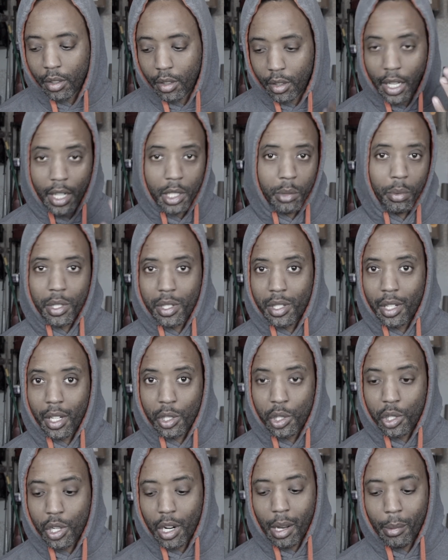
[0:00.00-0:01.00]
That's what
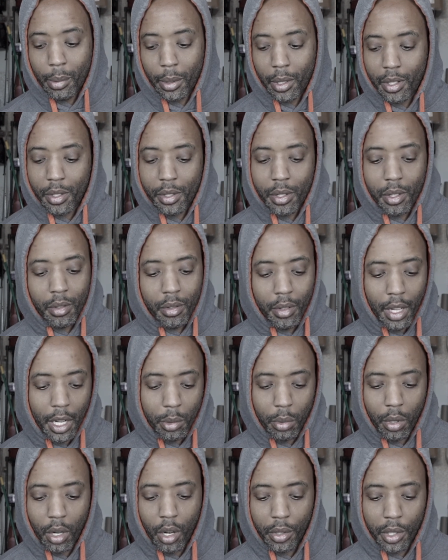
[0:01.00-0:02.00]
SIG's job is. That's
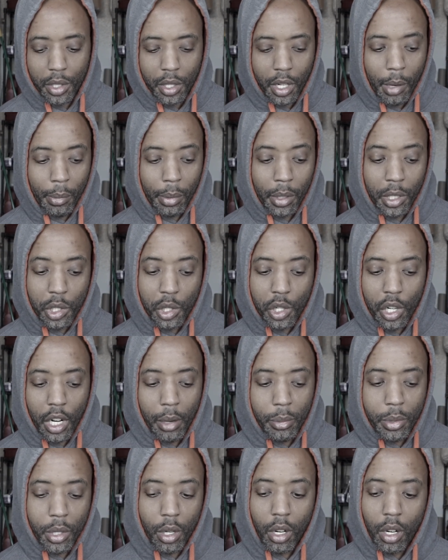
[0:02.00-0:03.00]
what all these companies'
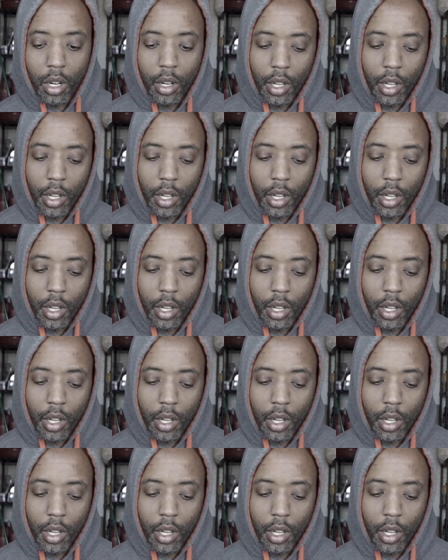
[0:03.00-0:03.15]
jobs are.